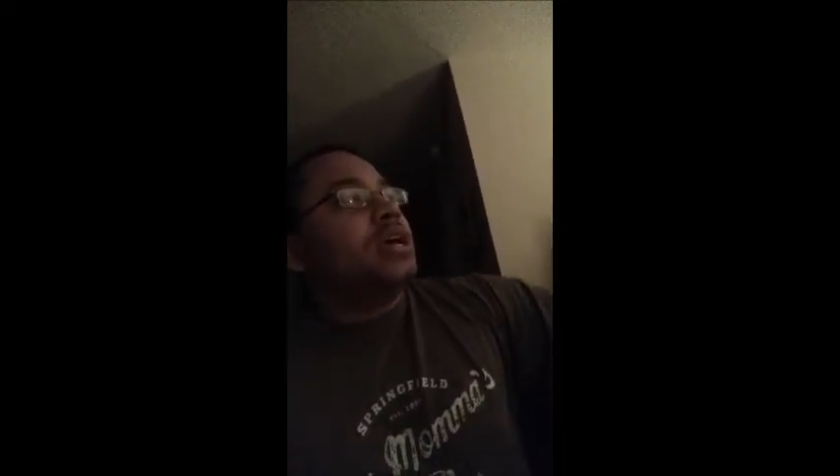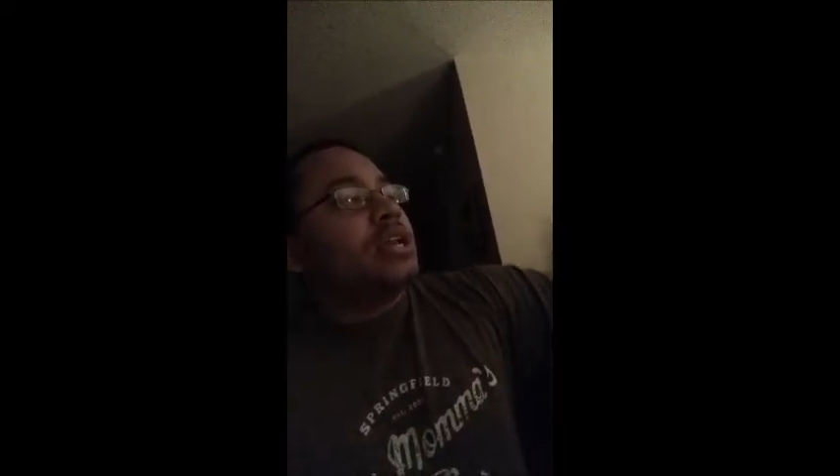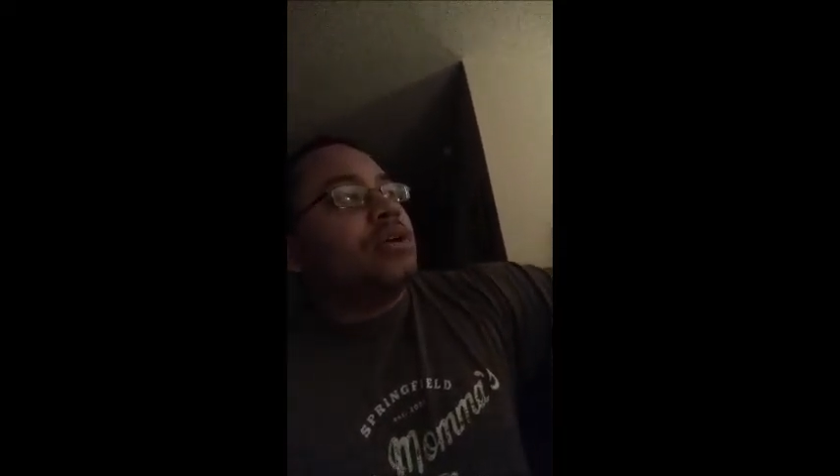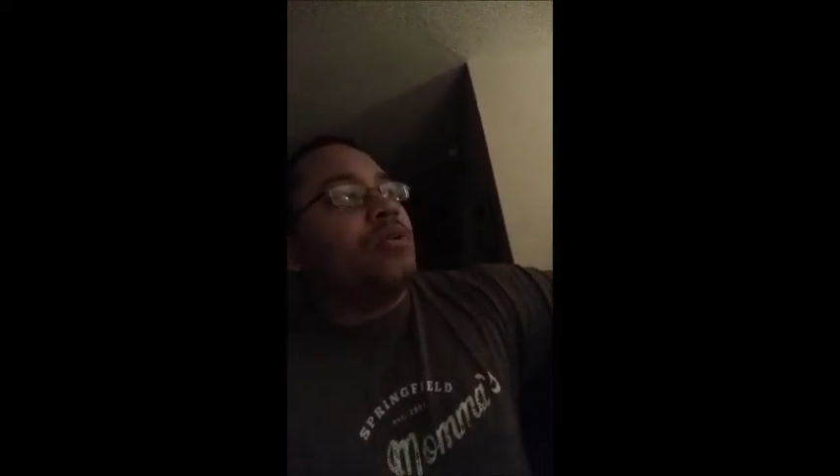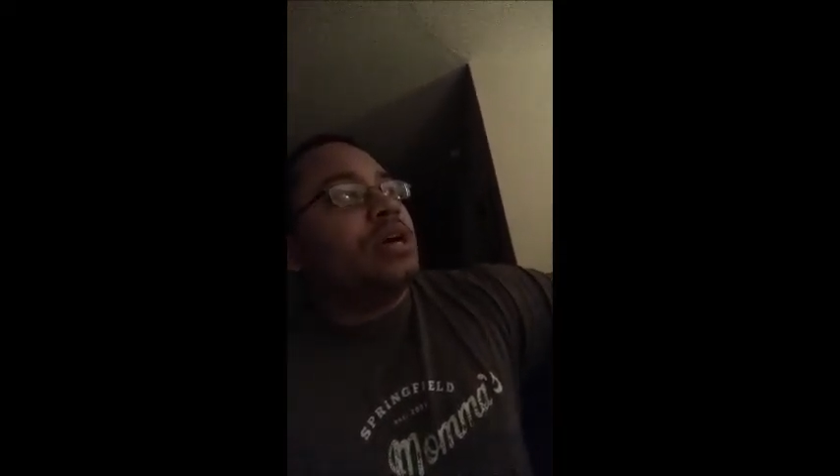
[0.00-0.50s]

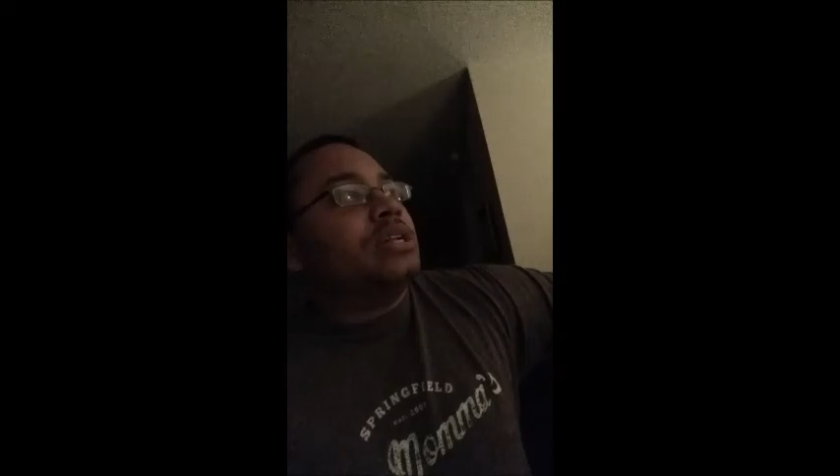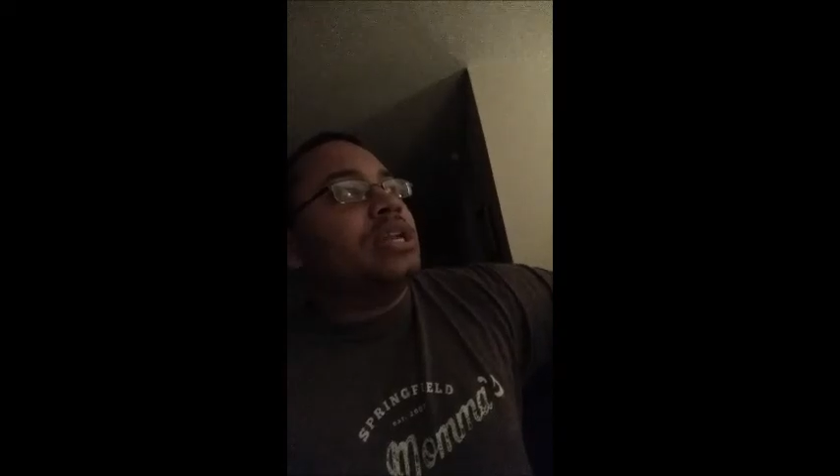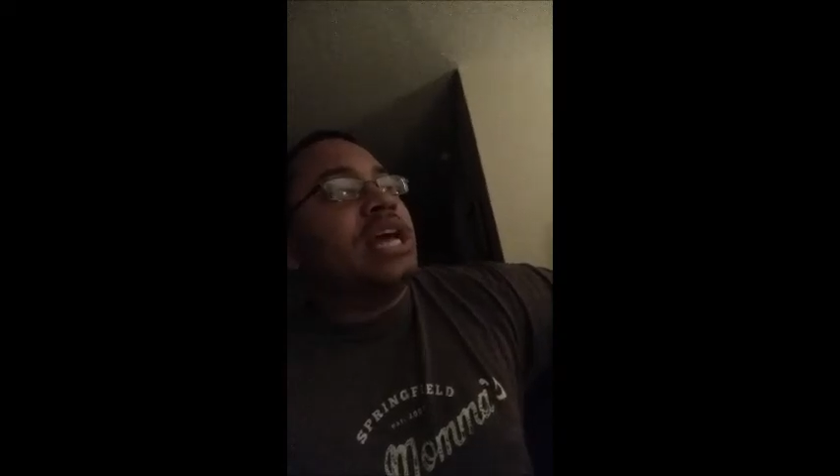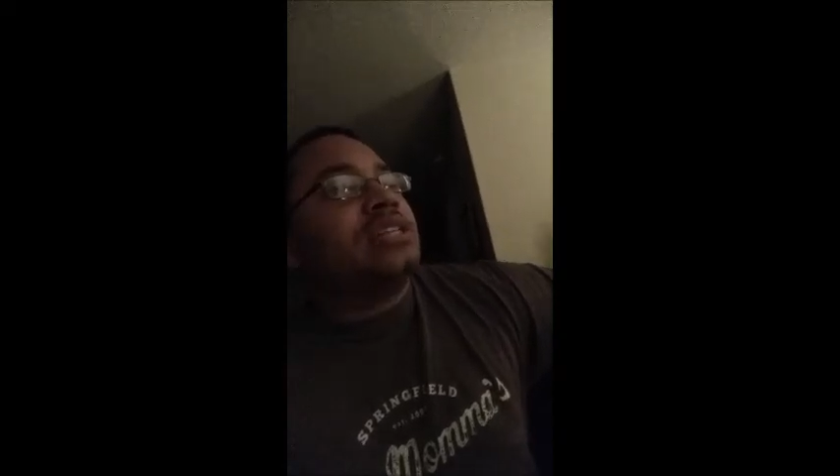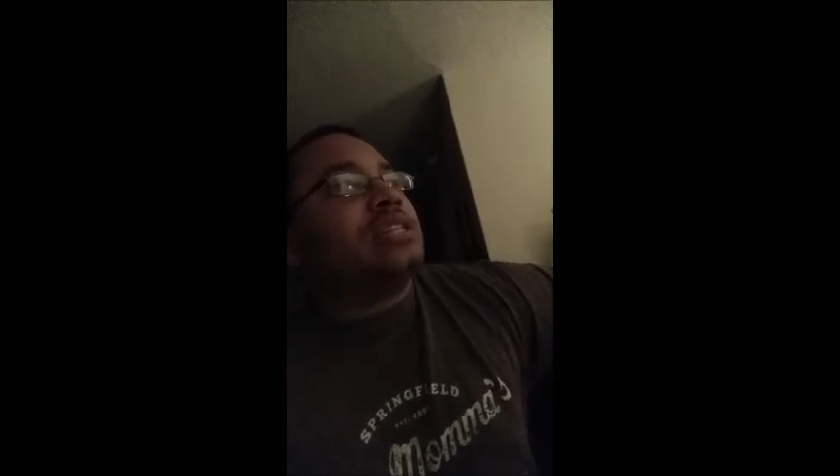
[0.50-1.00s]
you know what
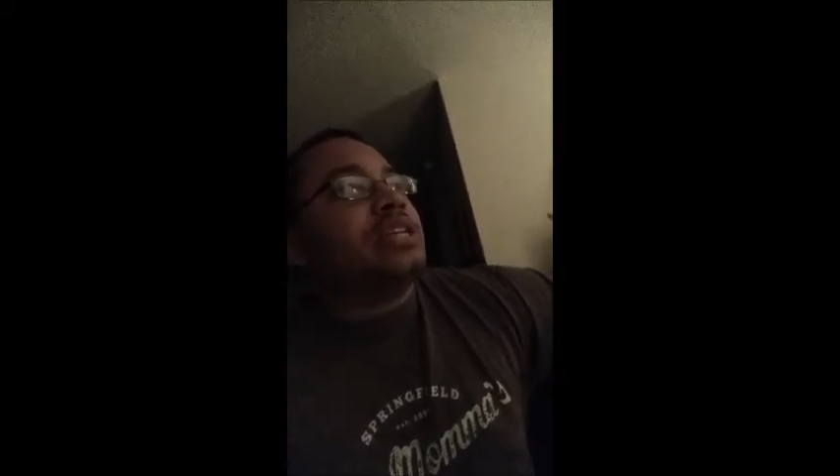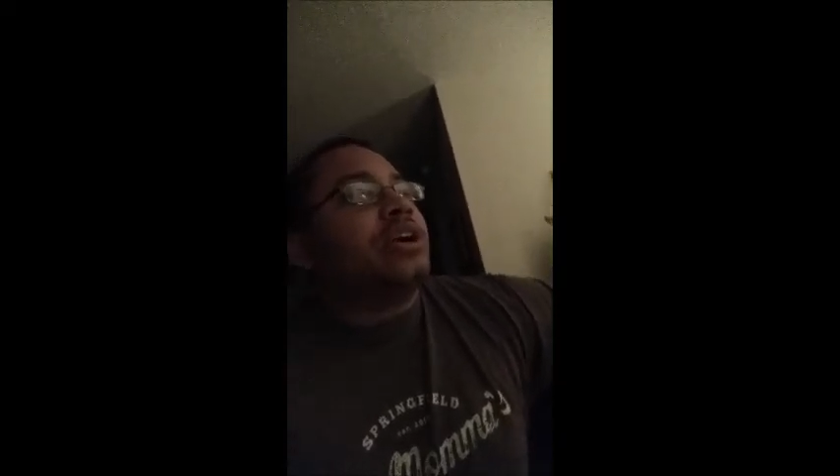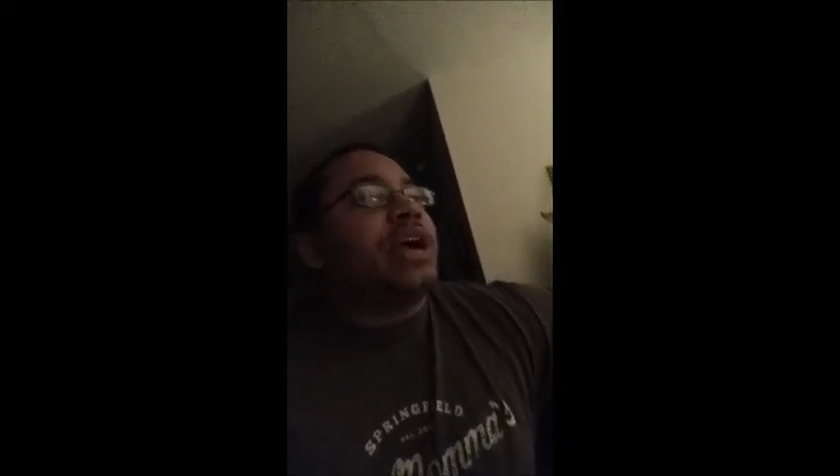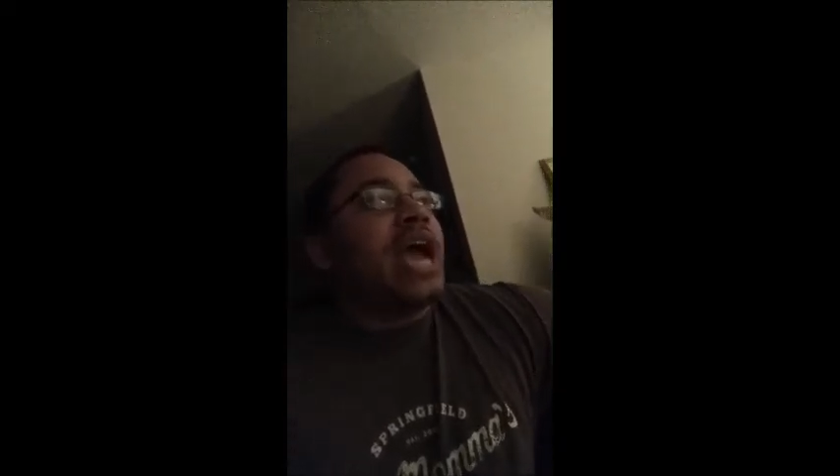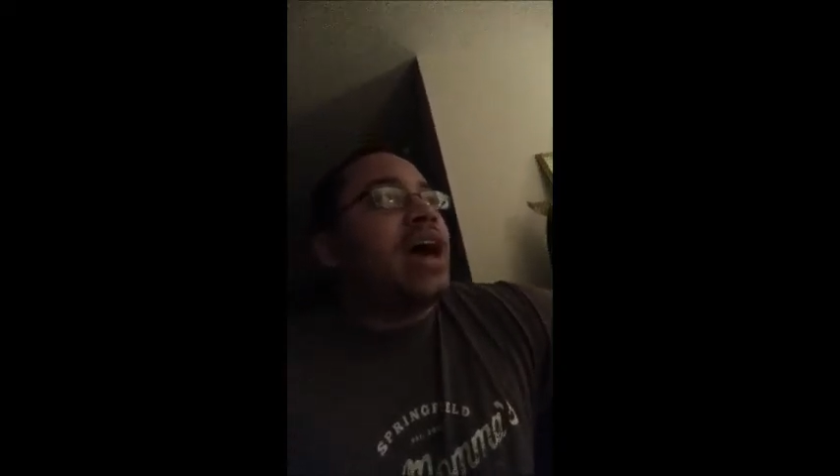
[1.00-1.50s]

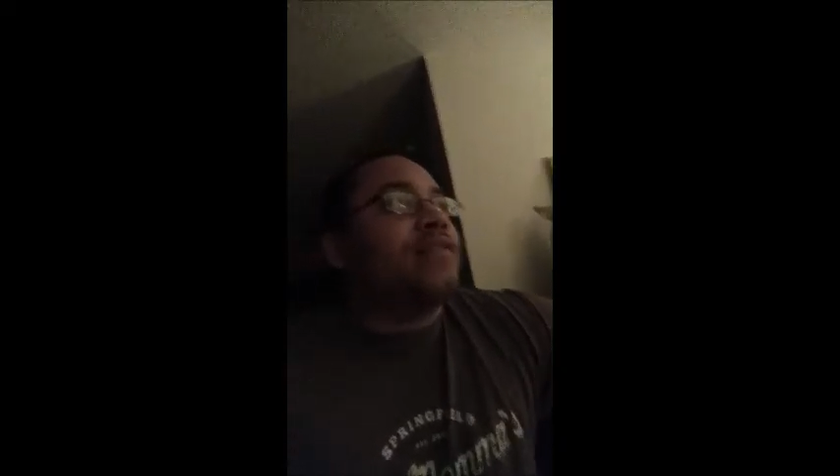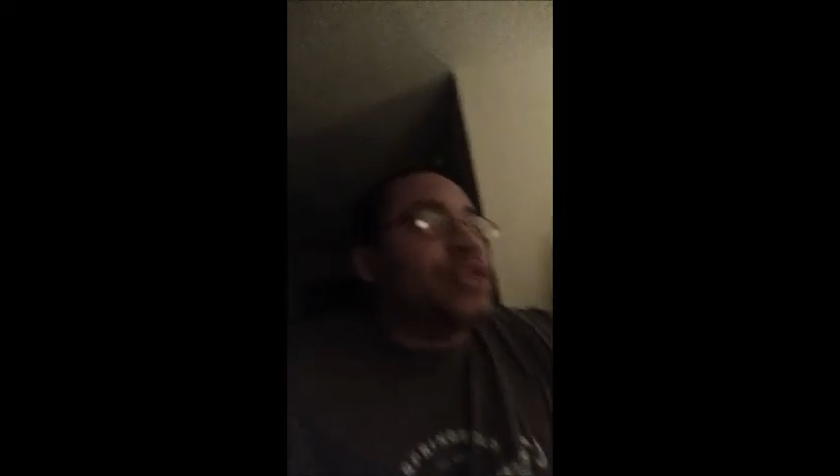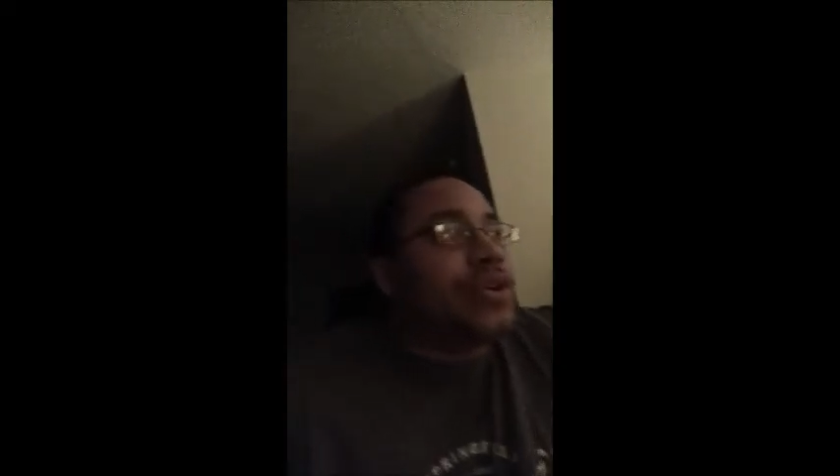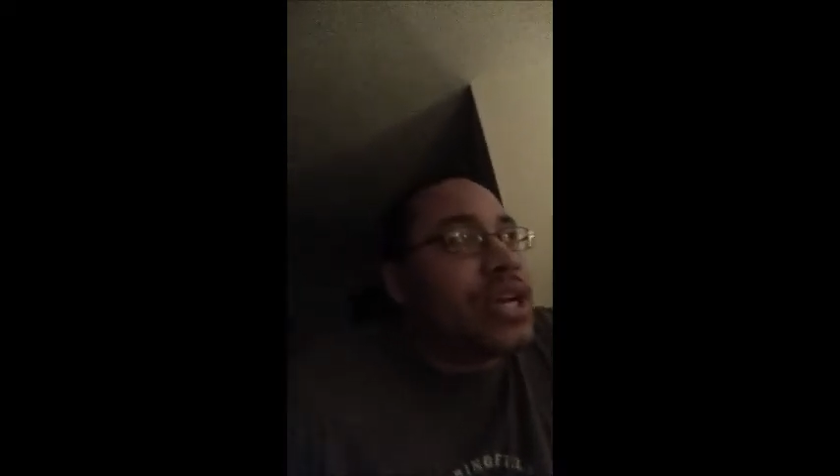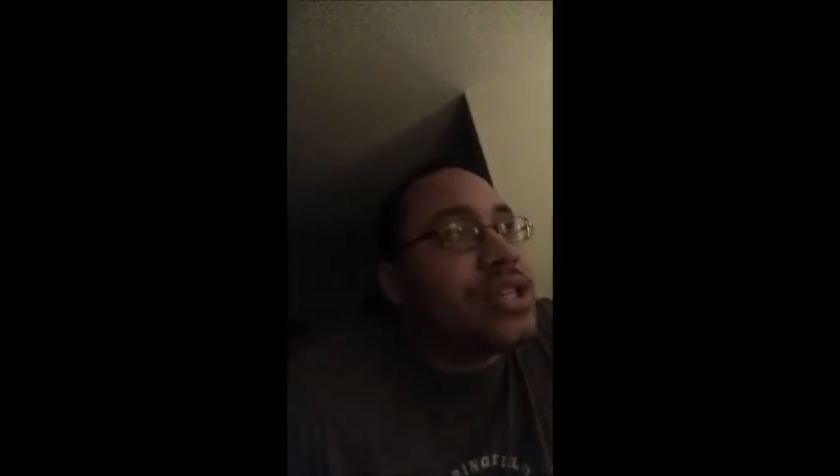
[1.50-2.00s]
necessary
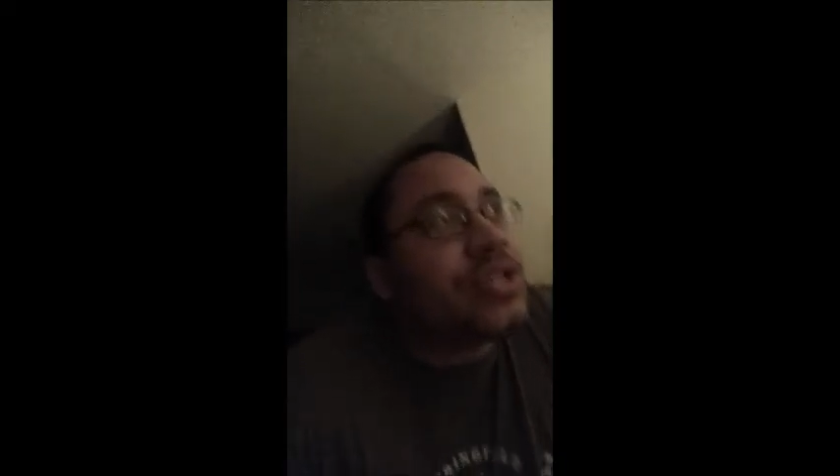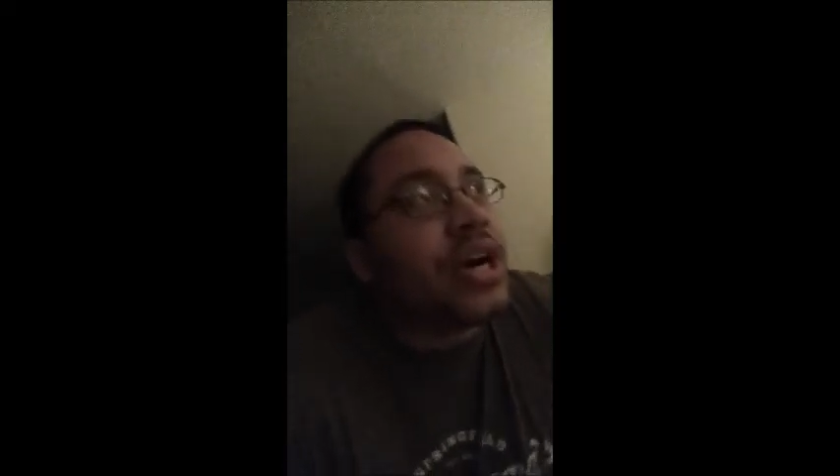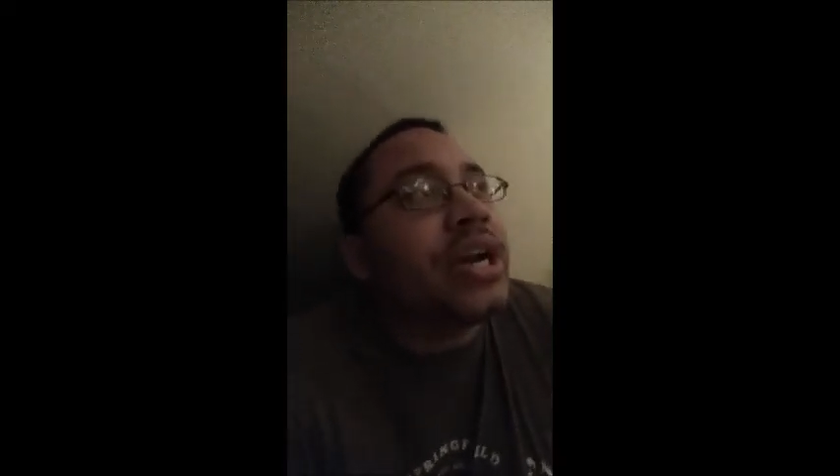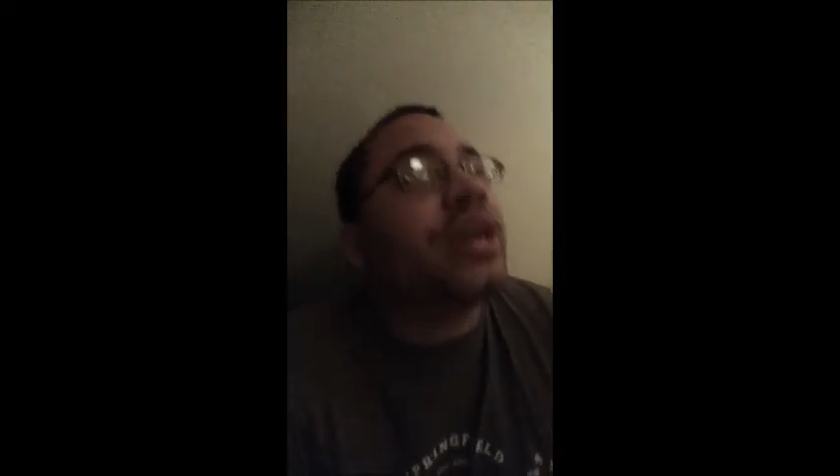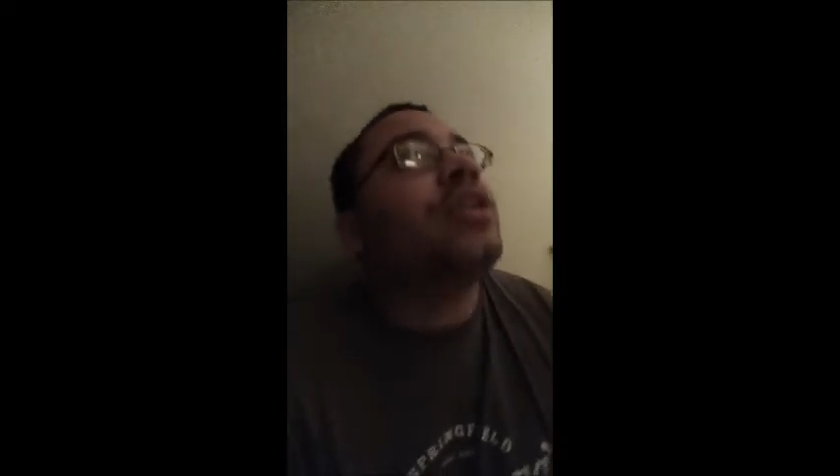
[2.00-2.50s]
avenue he's trying